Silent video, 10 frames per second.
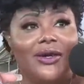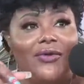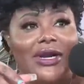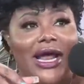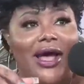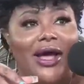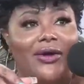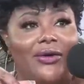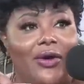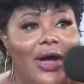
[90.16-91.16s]
I
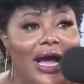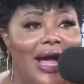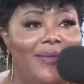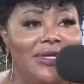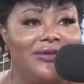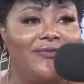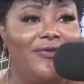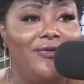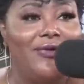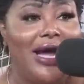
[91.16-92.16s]
got me some
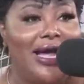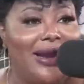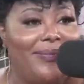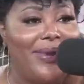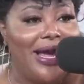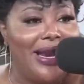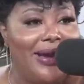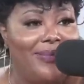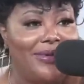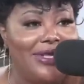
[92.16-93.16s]
food. I got a
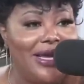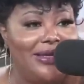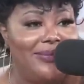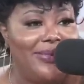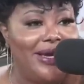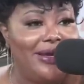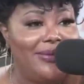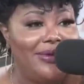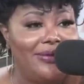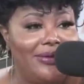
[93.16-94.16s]
pineapple. Thank you,
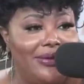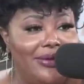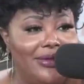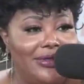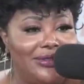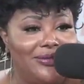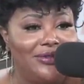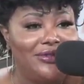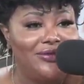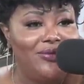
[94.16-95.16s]
baby. So
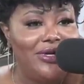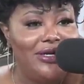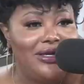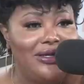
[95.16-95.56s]
sweet.